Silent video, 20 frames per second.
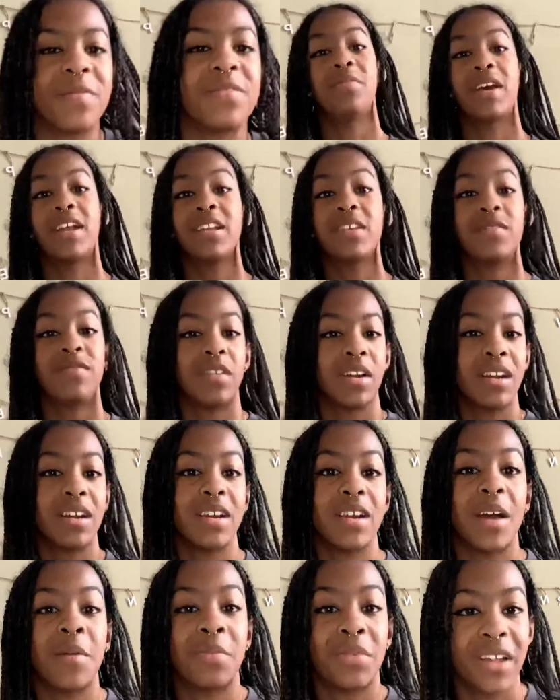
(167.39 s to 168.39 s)
That is
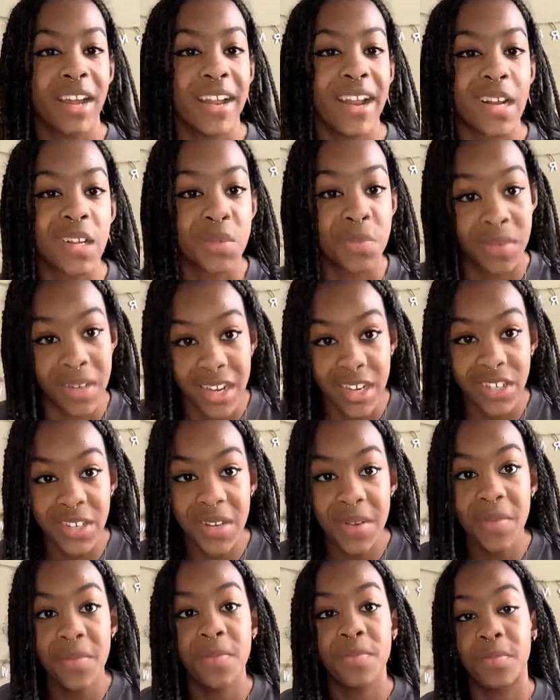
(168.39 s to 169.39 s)
a plain
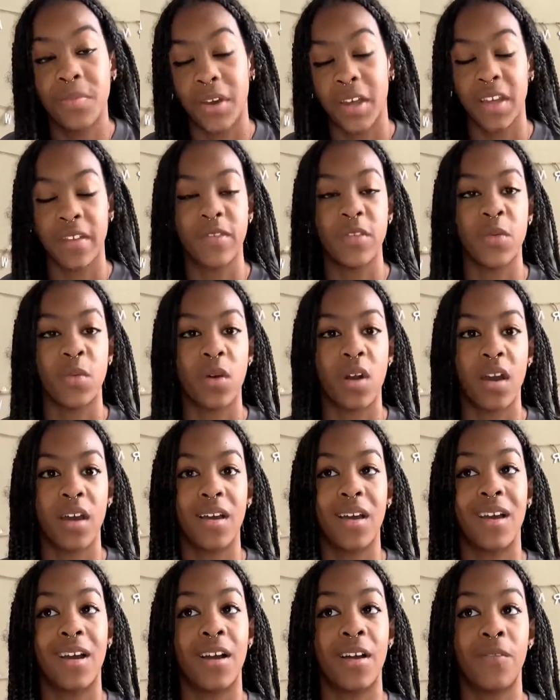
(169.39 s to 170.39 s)
explanation, but if you want
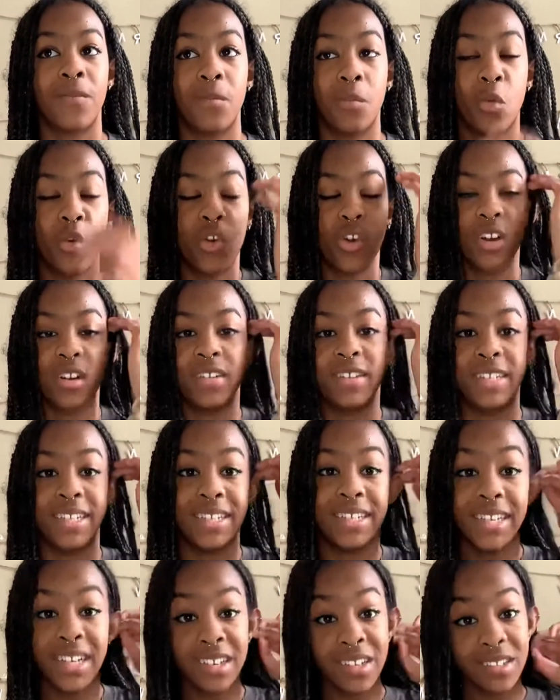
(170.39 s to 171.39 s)
a more
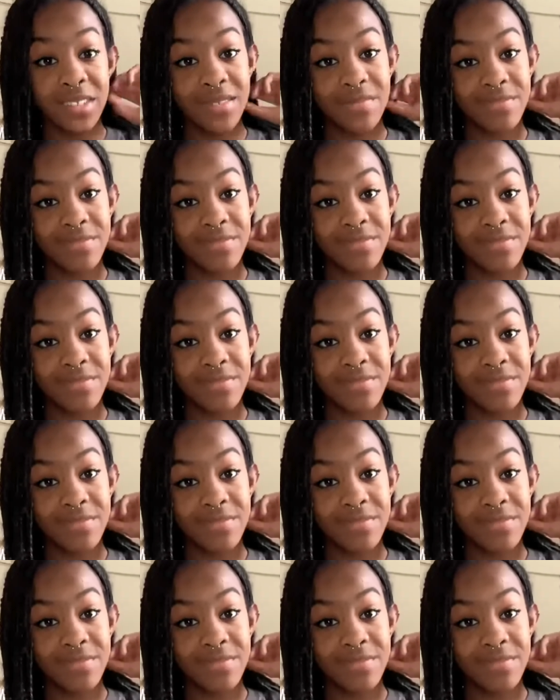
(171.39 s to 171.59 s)
detailed